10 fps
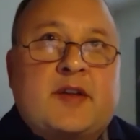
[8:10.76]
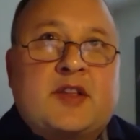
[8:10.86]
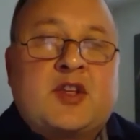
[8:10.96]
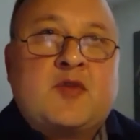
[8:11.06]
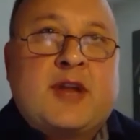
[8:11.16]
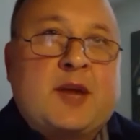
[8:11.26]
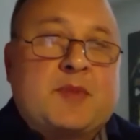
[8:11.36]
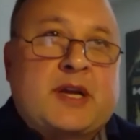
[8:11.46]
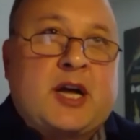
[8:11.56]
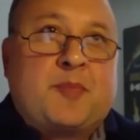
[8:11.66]
you named
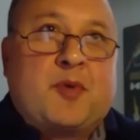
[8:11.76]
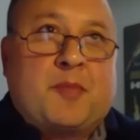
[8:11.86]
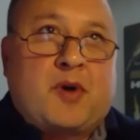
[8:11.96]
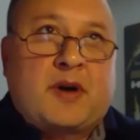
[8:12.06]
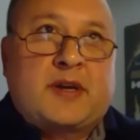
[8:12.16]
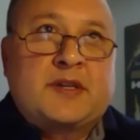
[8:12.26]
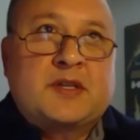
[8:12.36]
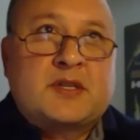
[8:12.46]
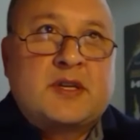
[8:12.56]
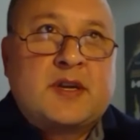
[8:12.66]
a couple,
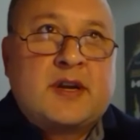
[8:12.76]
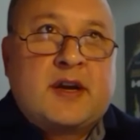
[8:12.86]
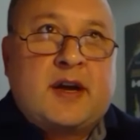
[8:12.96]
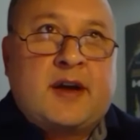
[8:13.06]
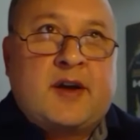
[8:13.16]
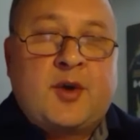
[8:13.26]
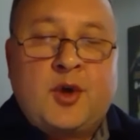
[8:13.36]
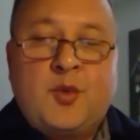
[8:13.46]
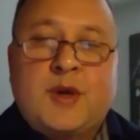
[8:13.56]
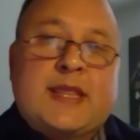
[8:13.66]
Marcus,
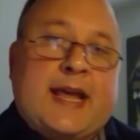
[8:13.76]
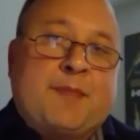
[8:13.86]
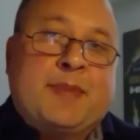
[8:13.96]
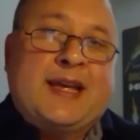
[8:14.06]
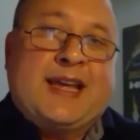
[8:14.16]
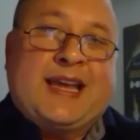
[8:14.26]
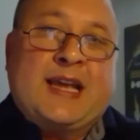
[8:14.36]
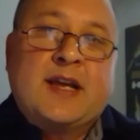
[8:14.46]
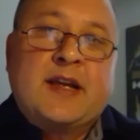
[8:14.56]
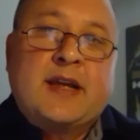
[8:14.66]
who would they
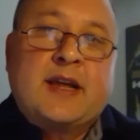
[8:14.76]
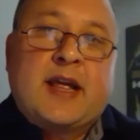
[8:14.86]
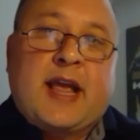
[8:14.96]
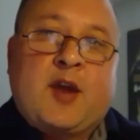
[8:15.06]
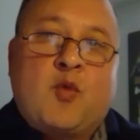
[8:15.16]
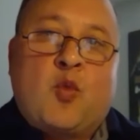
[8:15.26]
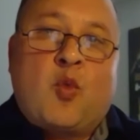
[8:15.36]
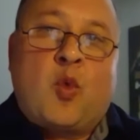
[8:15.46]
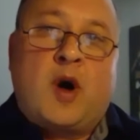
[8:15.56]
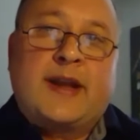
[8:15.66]
be, and
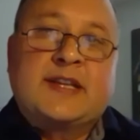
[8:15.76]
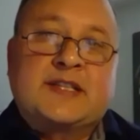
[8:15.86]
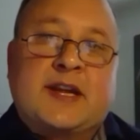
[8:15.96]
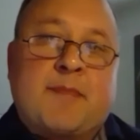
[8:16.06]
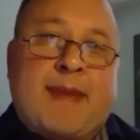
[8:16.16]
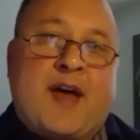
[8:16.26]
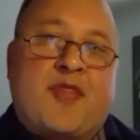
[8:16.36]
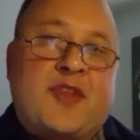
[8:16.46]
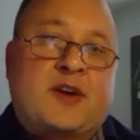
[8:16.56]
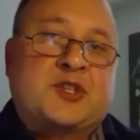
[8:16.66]
what is it
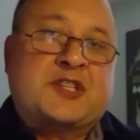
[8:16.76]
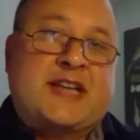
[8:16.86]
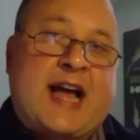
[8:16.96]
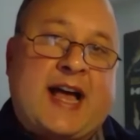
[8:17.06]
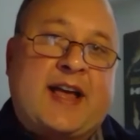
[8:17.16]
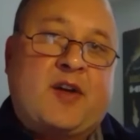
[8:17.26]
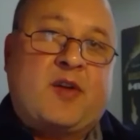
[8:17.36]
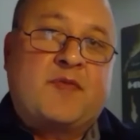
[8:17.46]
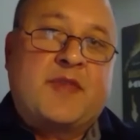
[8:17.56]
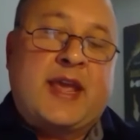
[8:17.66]
about their
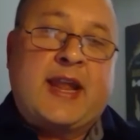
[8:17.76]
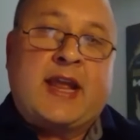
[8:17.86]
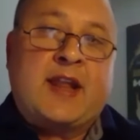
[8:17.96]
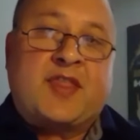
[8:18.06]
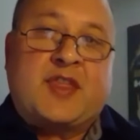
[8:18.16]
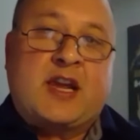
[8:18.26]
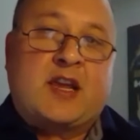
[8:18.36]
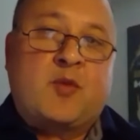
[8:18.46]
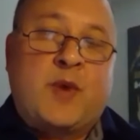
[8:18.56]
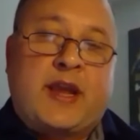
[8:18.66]
style? And I think
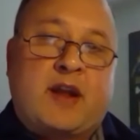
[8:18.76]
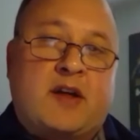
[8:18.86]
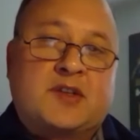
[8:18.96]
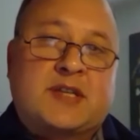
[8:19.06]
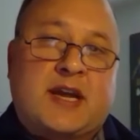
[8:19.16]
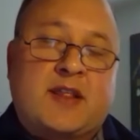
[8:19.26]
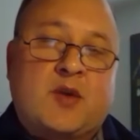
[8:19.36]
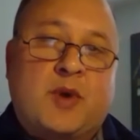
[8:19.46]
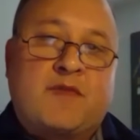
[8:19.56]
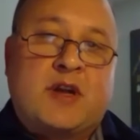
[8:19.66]
we could all say
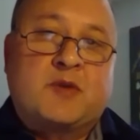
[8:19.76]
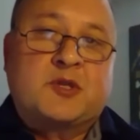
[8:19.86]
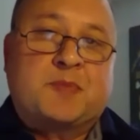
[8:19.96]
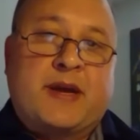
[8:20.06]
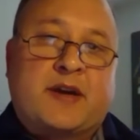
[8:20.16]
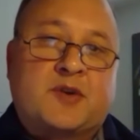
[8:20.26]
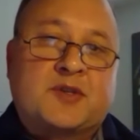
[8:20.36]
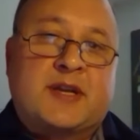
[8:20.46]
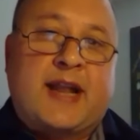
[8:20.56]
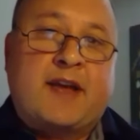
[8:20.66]
that we've known speakers
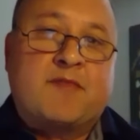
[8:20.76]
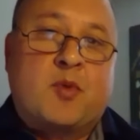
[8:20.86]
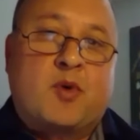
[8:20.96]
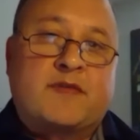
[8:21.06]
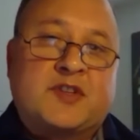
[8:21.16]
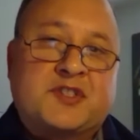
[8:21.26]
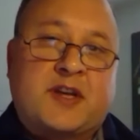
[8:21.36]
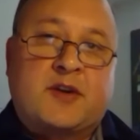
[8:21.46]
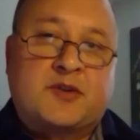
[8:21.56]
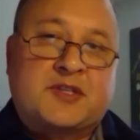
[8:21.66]
that have more of a
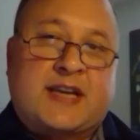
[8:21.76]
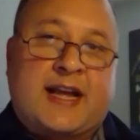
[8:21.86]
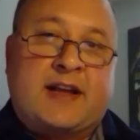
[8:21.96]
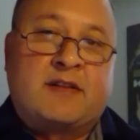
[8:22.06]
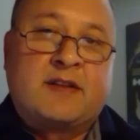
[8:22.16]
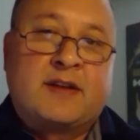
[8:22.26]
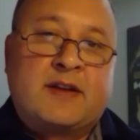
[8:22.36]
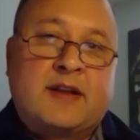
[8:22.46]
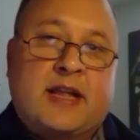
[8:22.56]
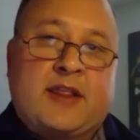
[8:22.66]
subtle style,
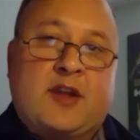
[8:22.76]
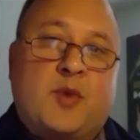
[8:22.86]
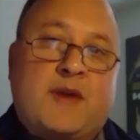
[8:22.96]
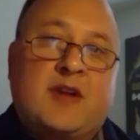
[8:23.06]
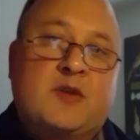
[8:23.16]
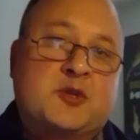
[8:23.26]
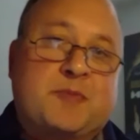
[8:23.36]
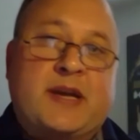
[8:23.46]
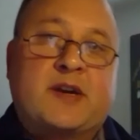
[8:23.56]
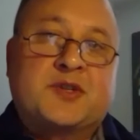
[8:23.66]
and then we know
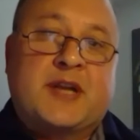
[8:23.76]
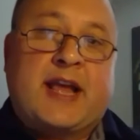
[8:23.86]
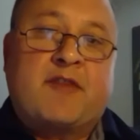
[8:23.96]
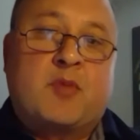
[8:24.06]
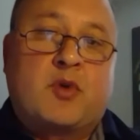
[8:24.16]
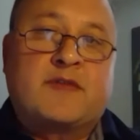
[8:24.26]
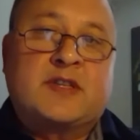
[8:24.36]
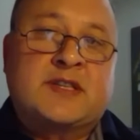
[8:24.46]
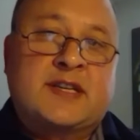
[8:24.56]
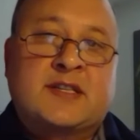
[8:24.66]
speakers that have more of a
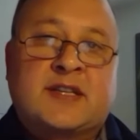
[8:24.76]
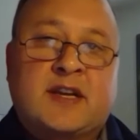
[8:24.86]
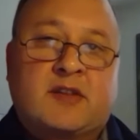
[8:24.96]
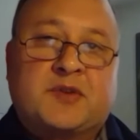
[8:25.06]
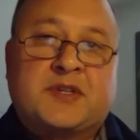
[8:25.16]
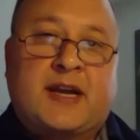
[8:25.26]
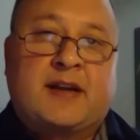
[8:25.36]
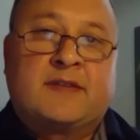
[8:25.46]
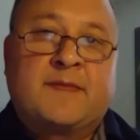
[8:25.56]
Zig Ziglar style.